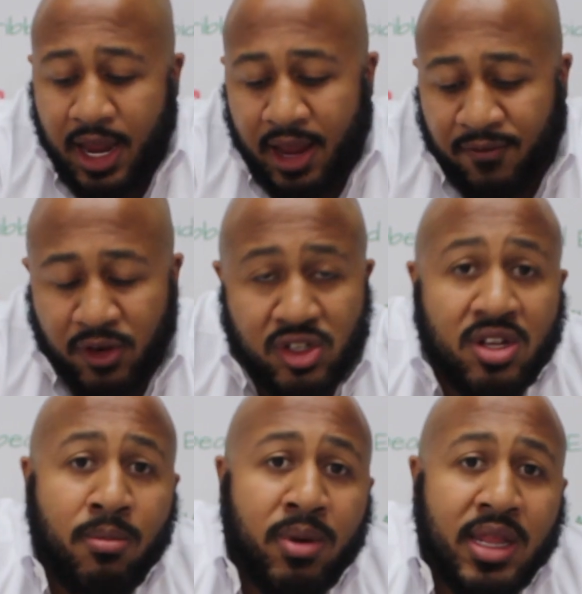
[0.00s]
If you're
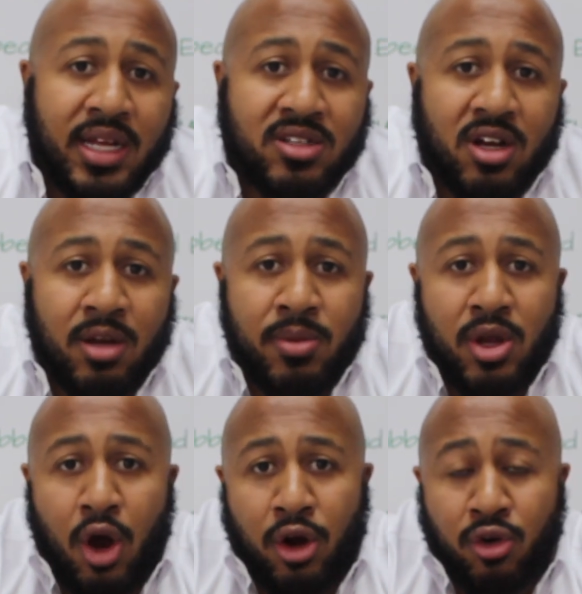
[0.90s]
somebody that's going to
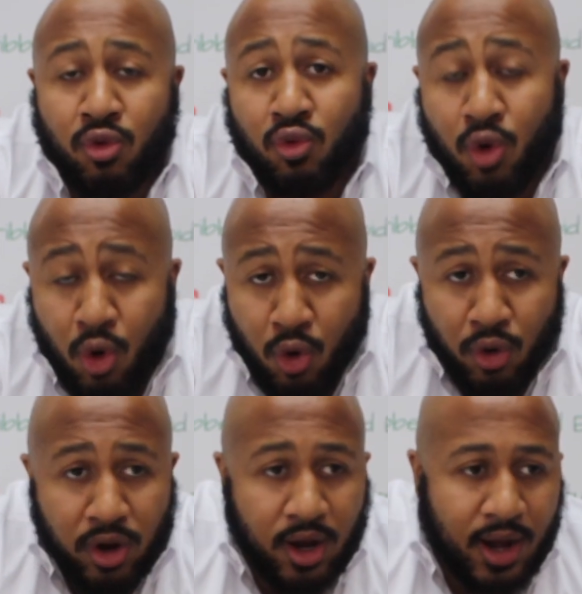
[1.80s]
be on the
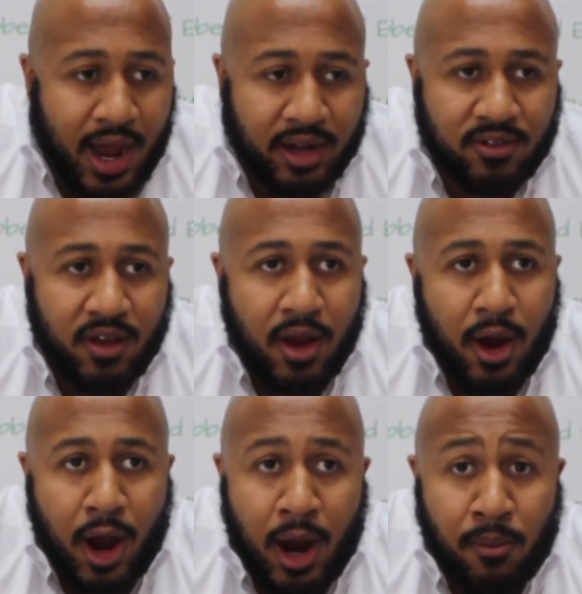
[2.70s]
road a lot,
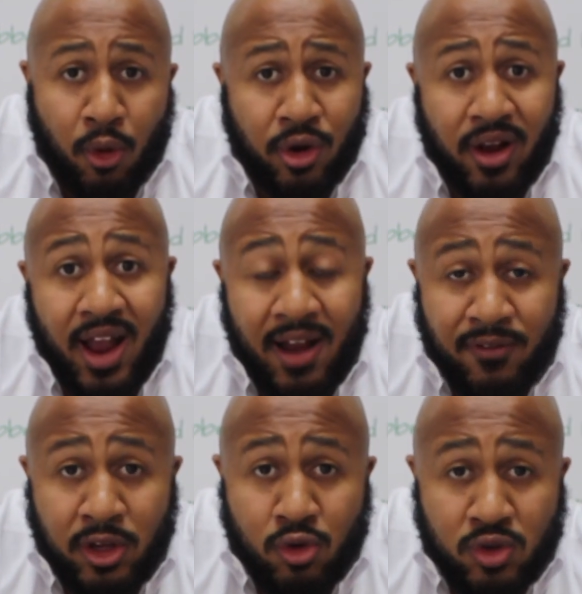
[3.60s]
or you're
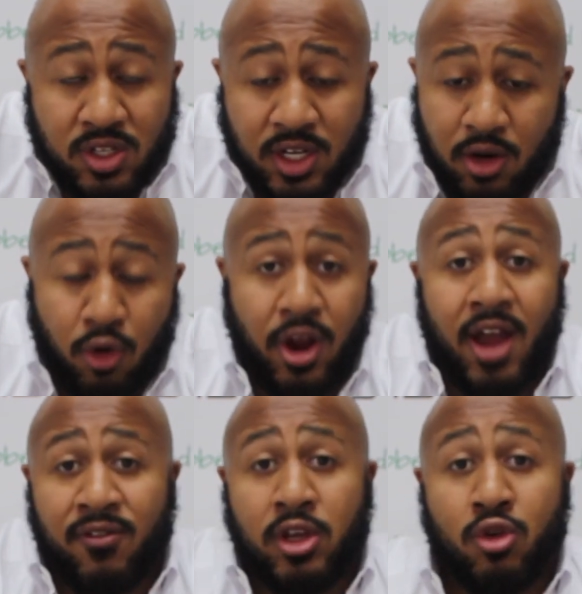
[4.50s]
heavy
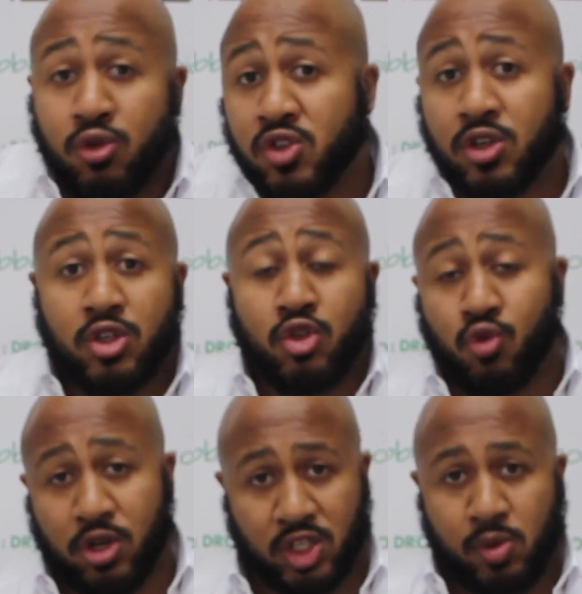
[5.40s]
users, you
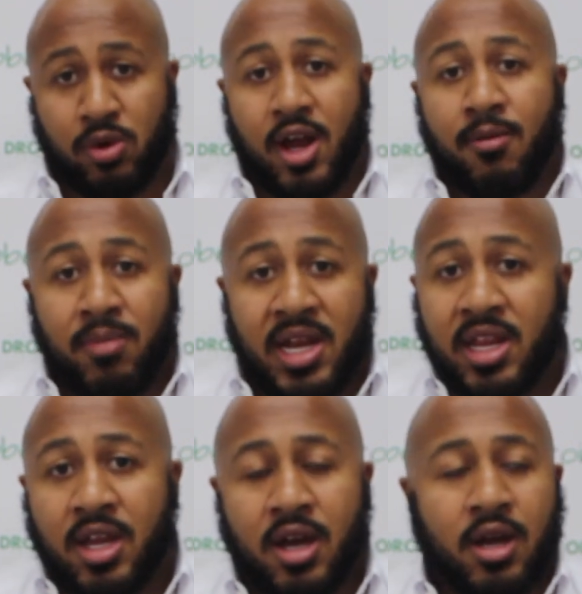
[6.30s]
consume a lot of
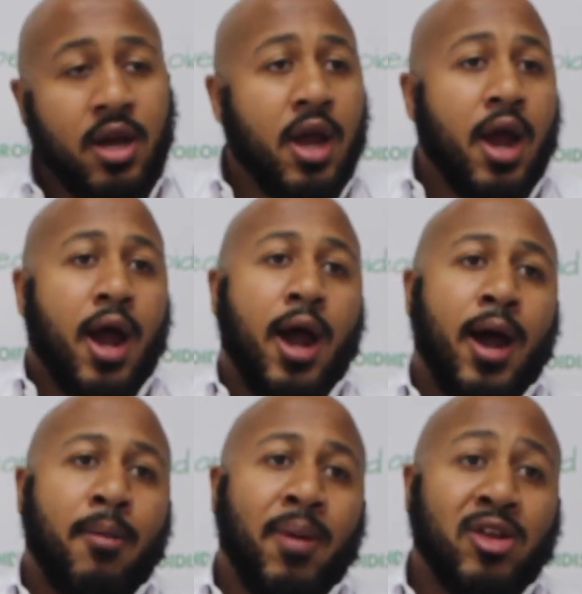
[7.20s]
media,
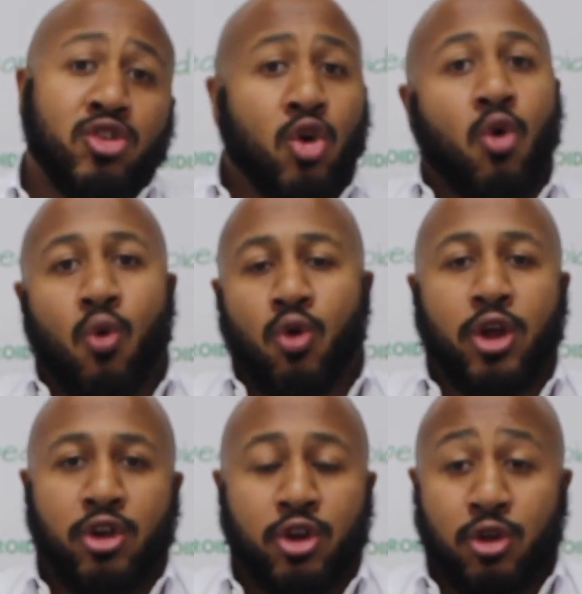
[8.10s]

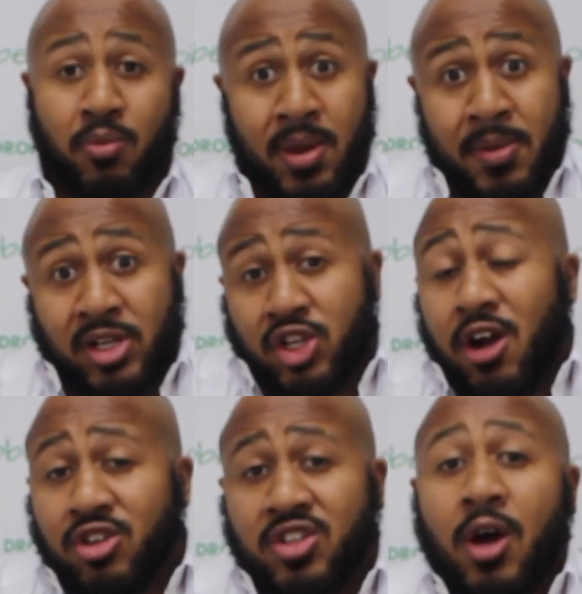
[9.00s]
and maybe a
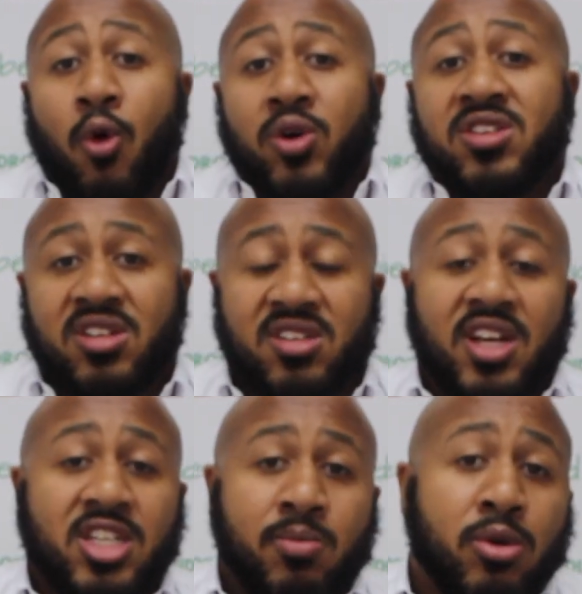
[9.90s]
charger is not always
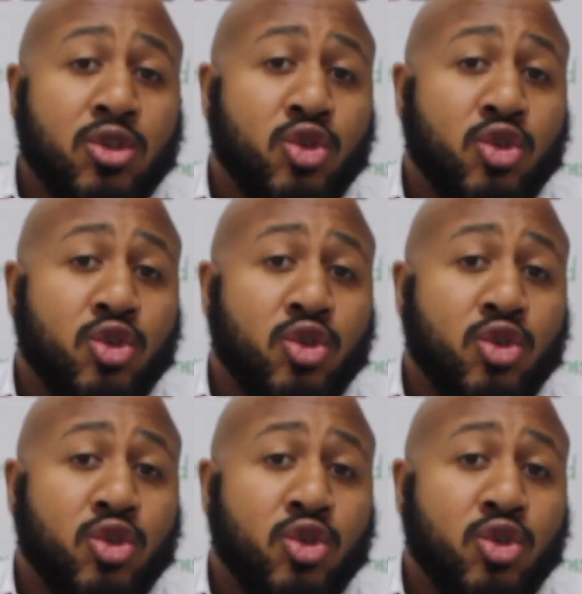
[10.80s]
accessible